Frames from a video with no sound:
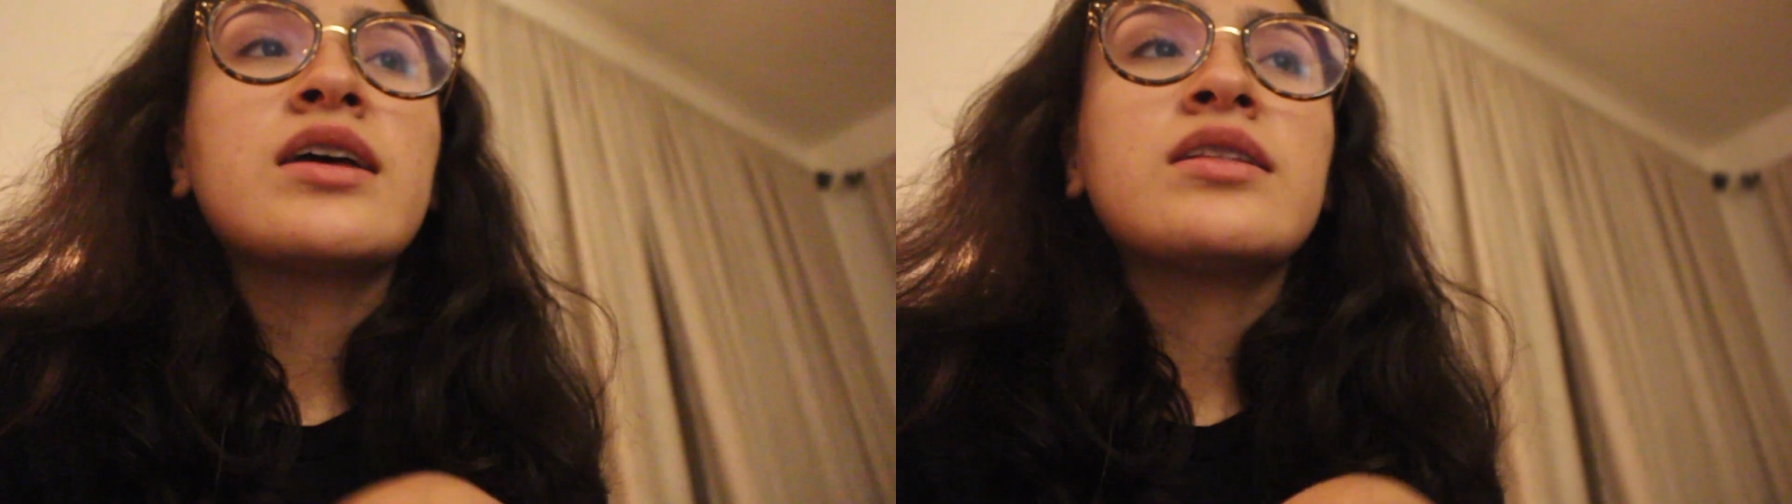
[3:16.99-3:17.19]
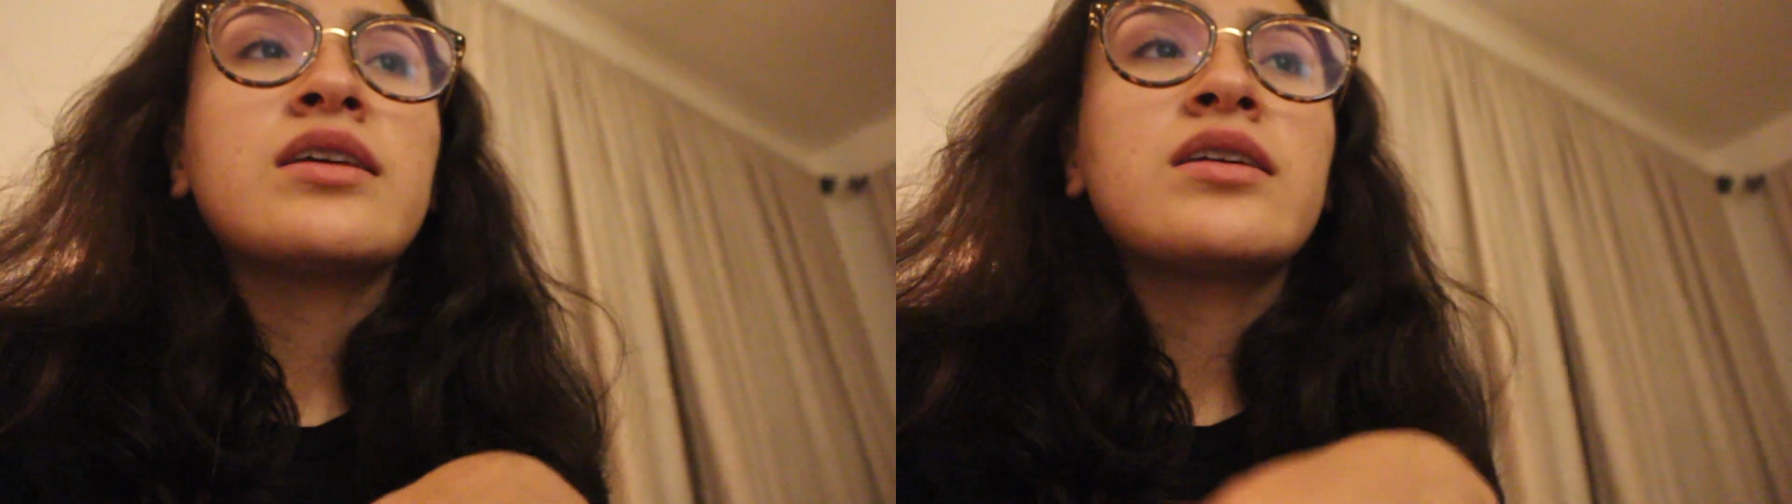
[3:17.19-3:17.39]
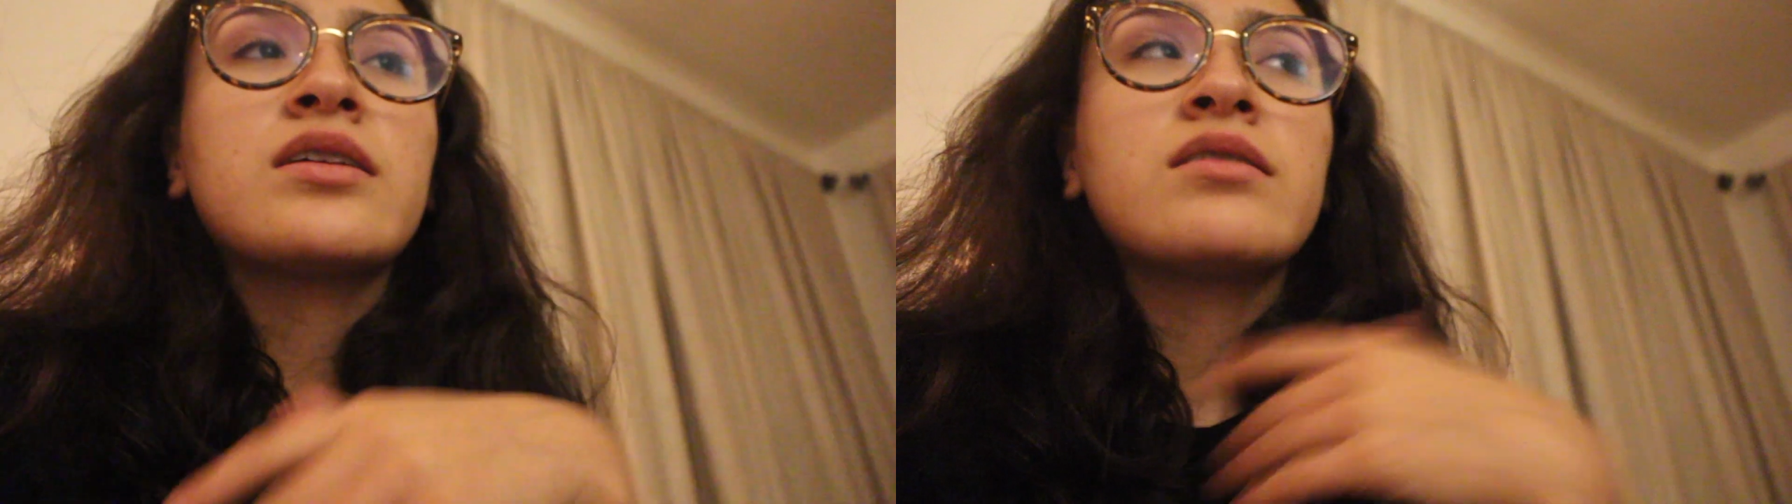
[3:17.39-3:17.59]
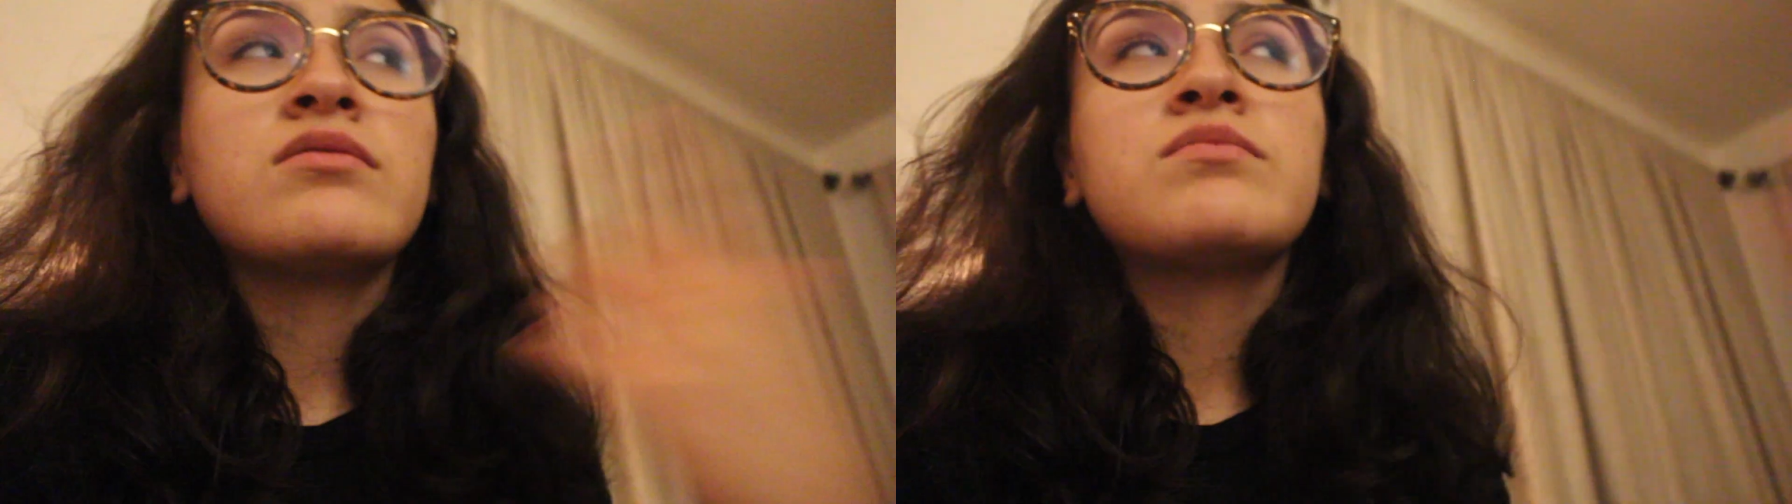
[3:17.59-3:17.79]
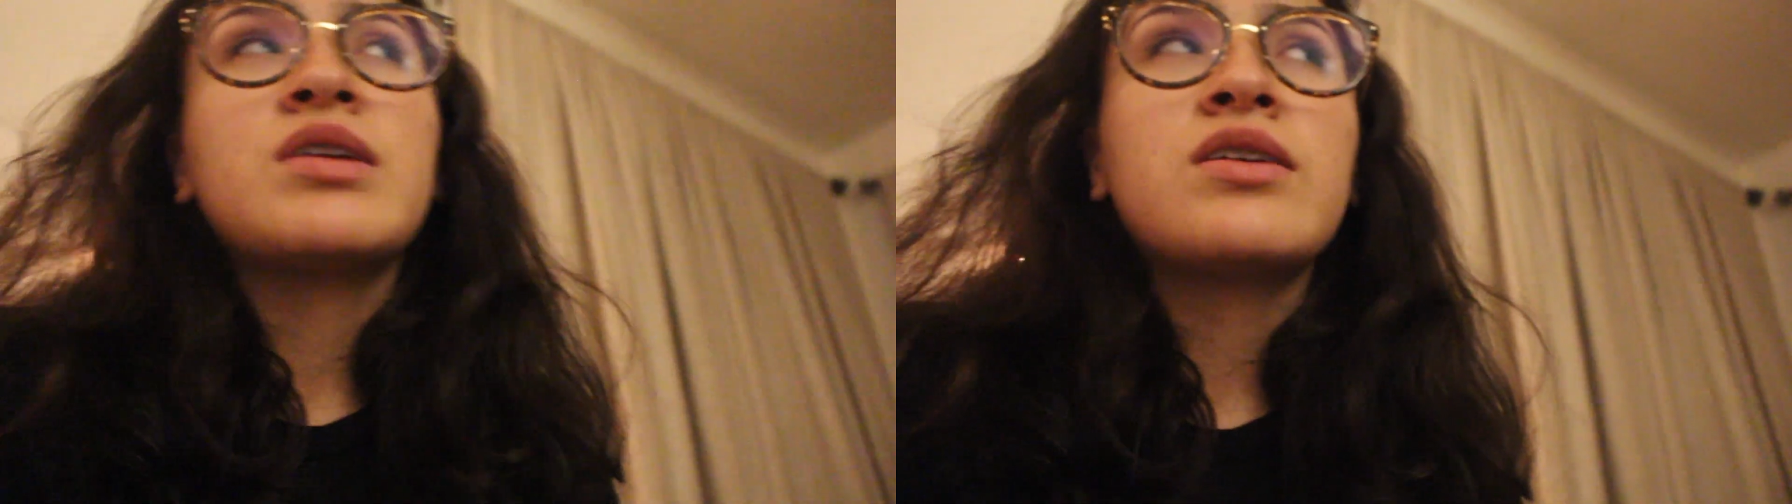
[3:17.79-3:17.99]
and like
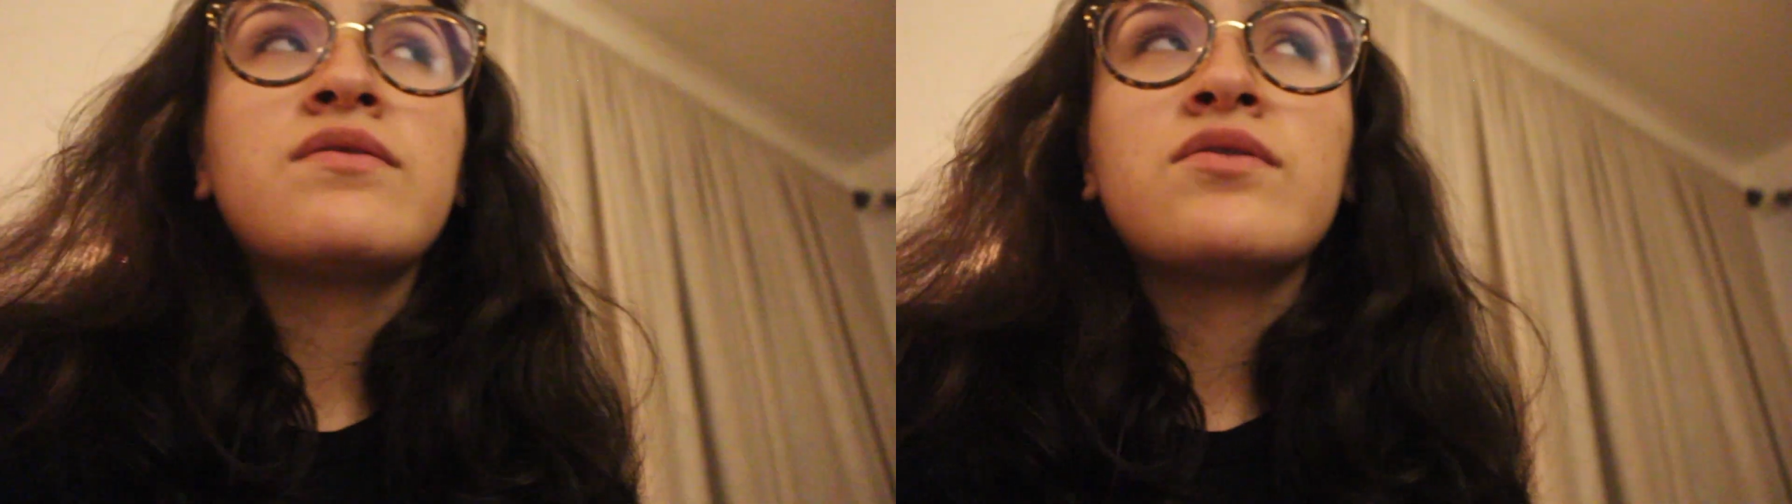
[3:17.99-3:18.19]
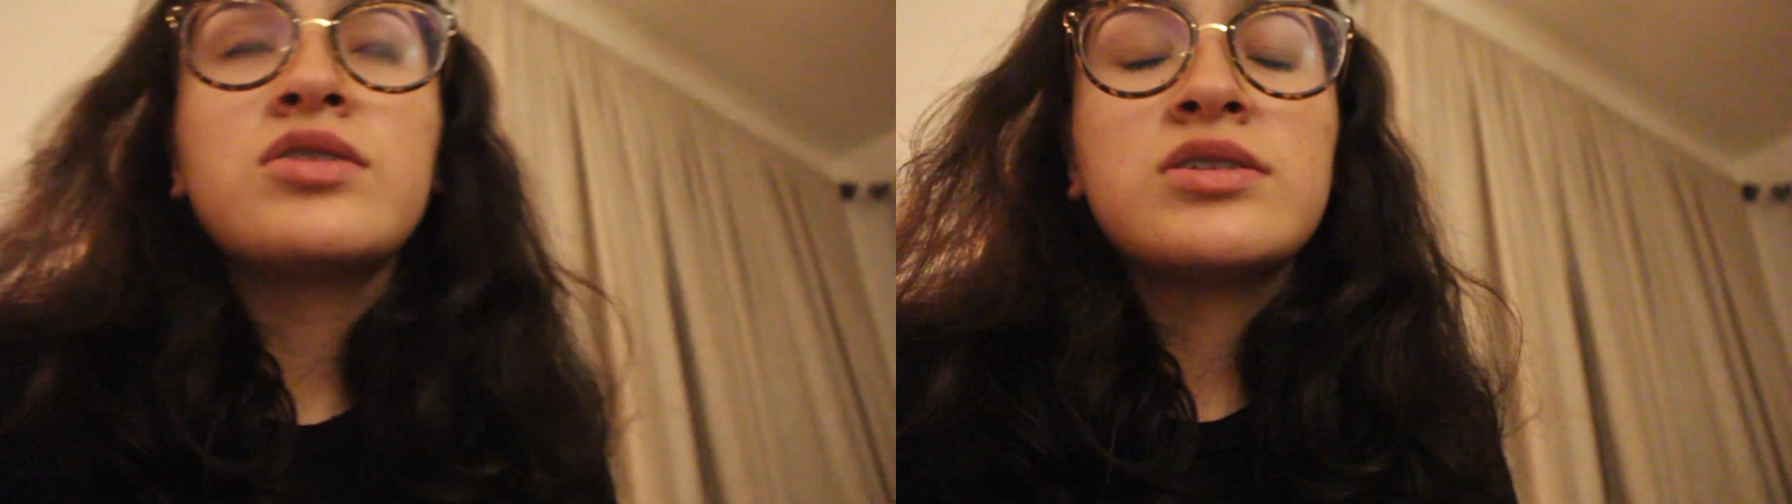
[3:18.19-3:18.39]
it'll make you feel a